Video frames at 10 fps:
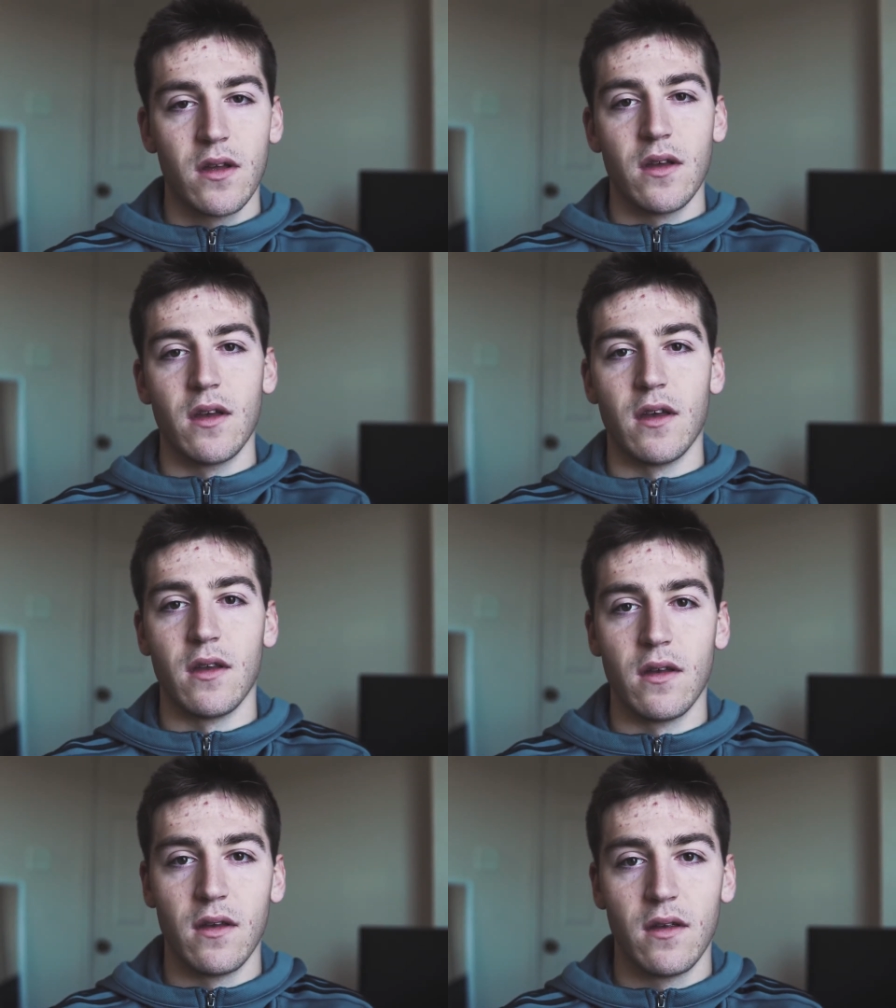and
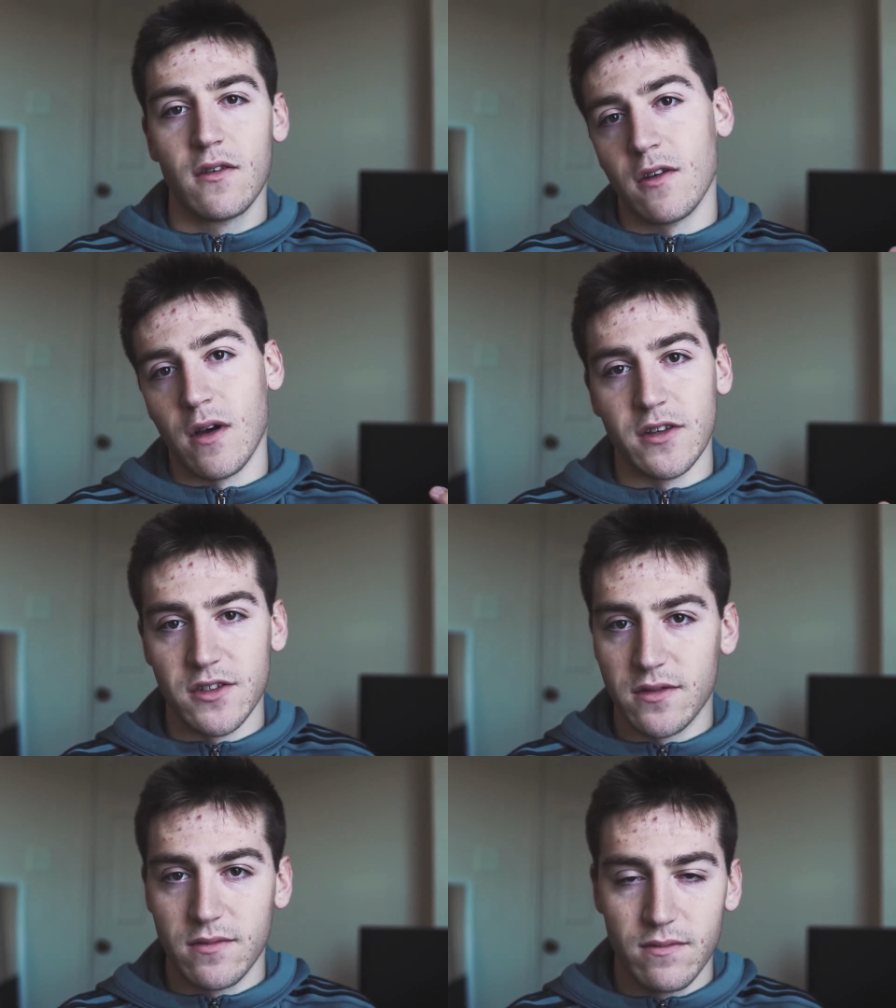so I
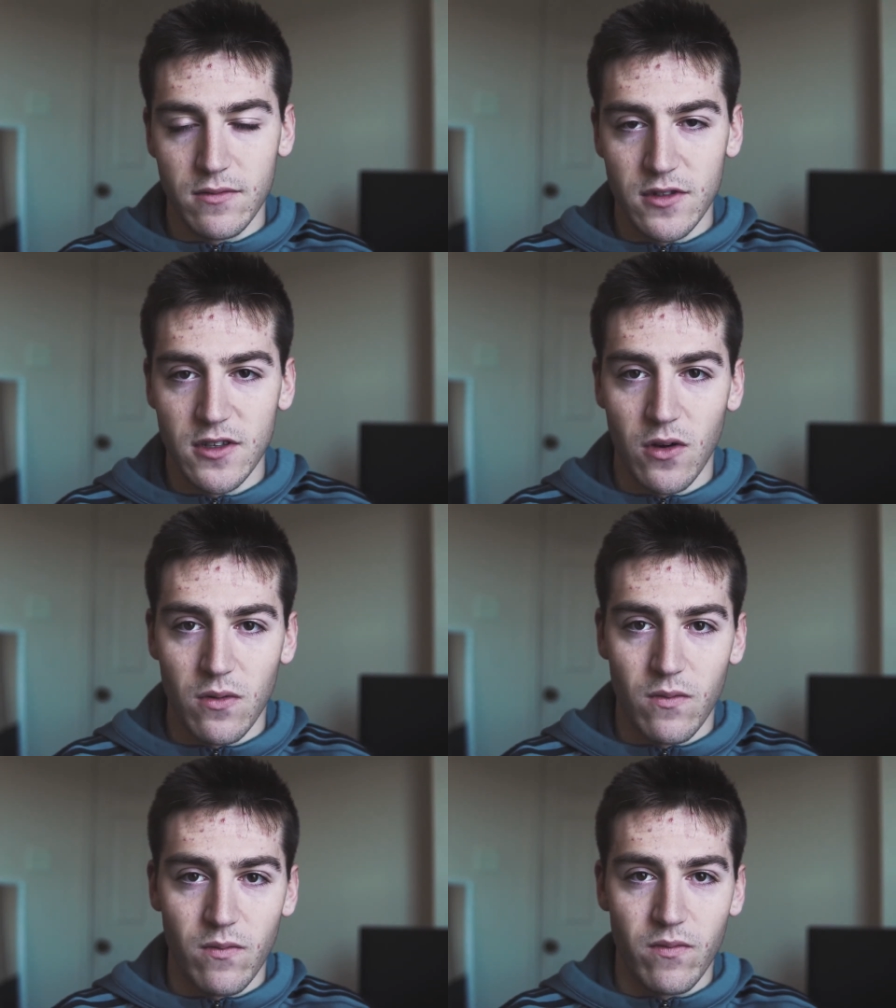just
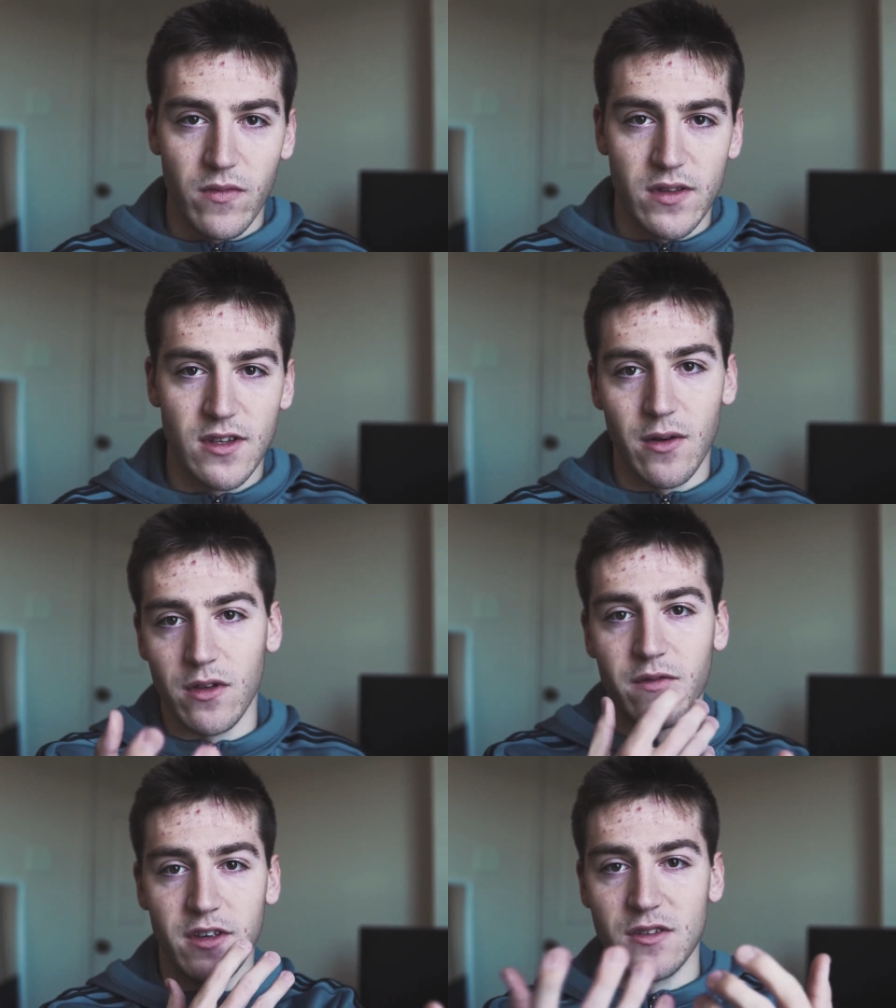don't, it's not
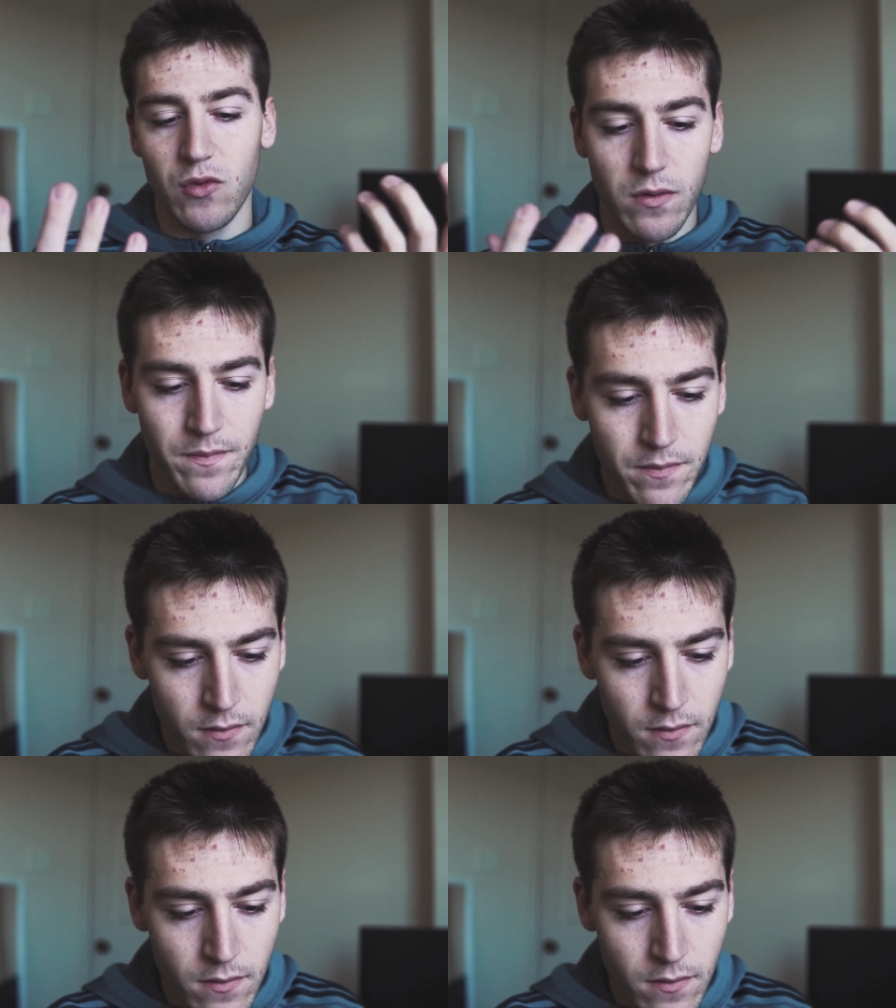really feasible.